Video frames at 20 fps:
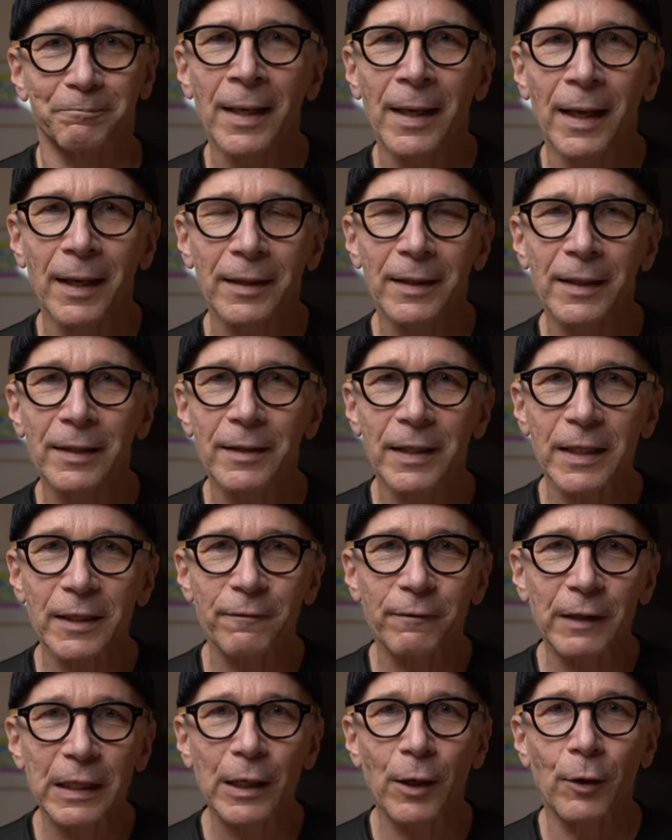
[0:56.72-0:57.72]
And in
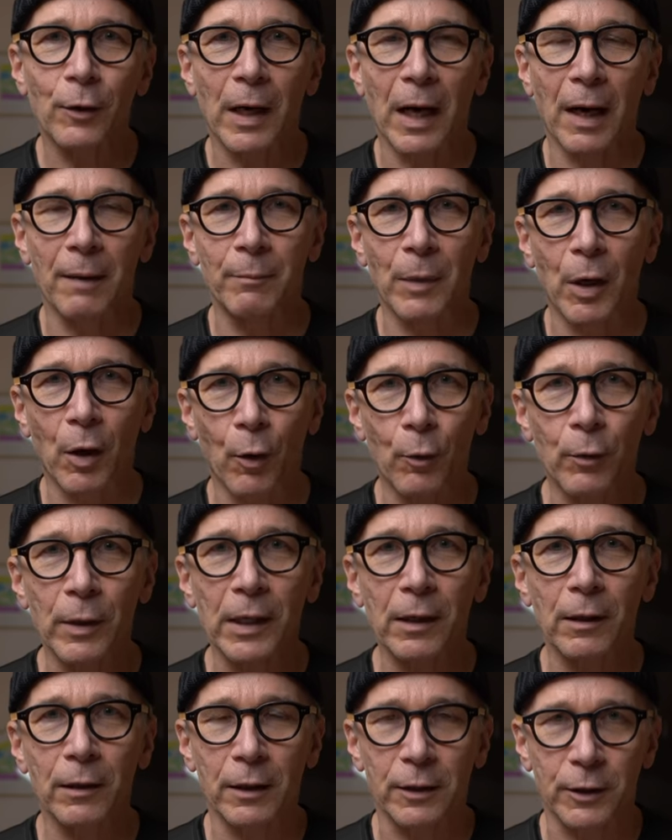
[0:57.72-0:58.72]
this video, I'm
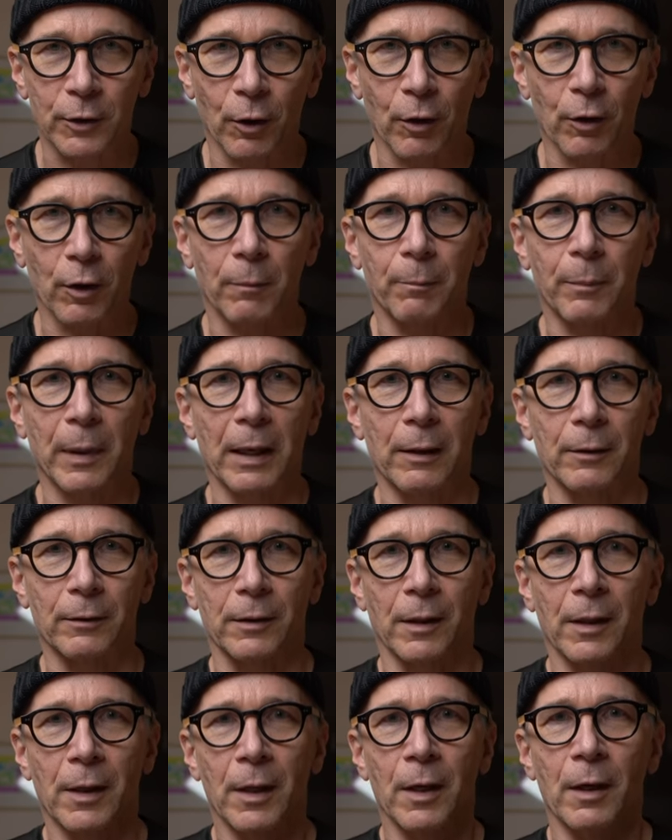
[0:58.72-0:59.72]
only gonna talk
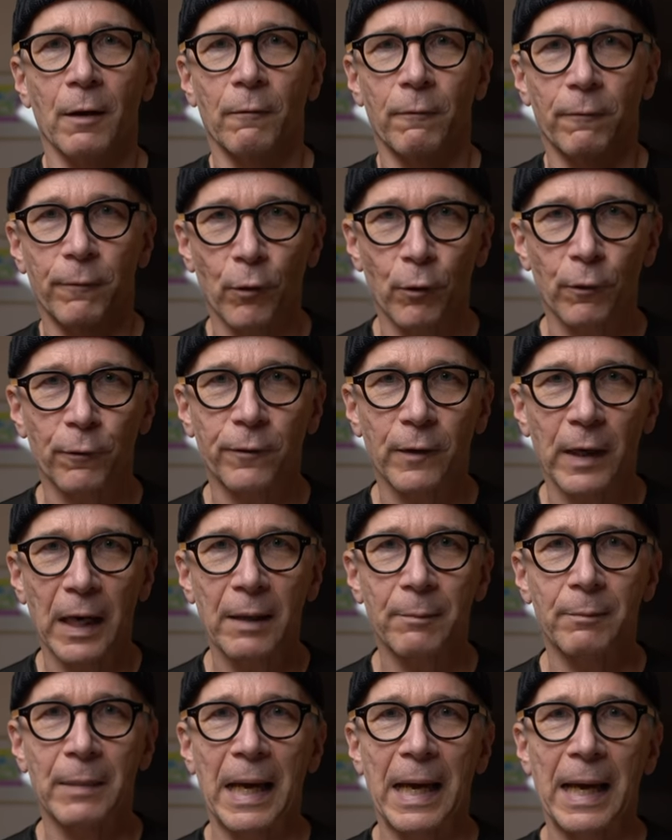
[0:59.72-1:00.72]
about full
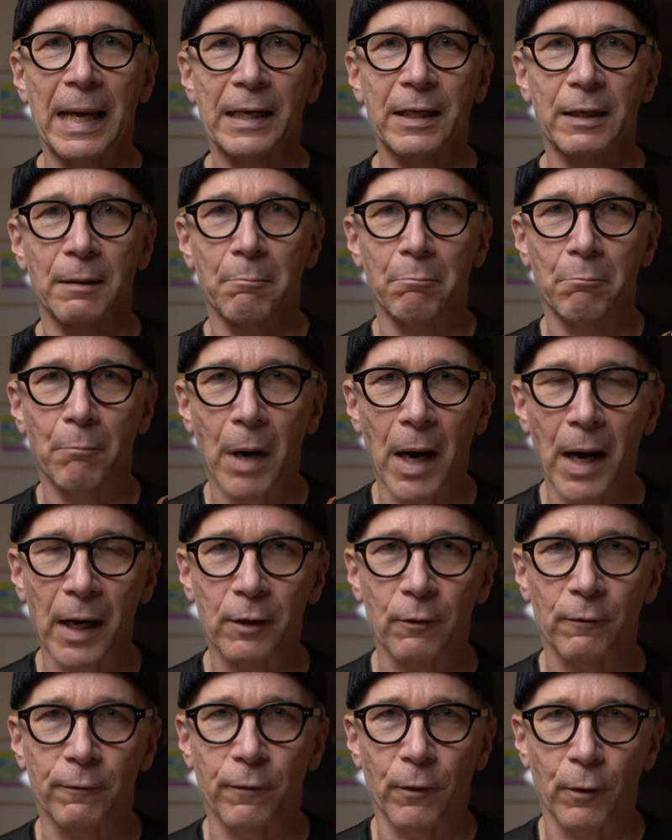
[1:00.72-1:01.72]
frame and
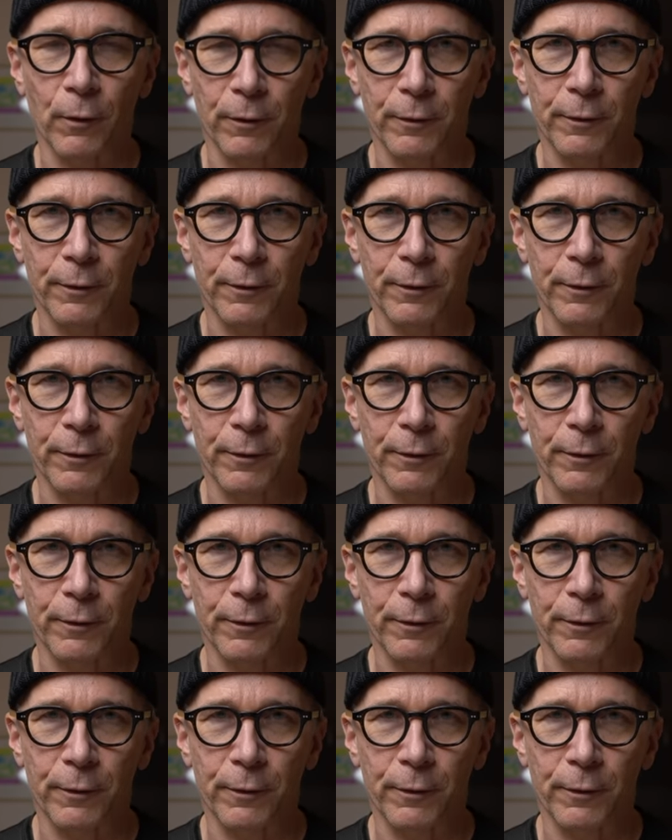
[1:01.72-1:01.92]
micro four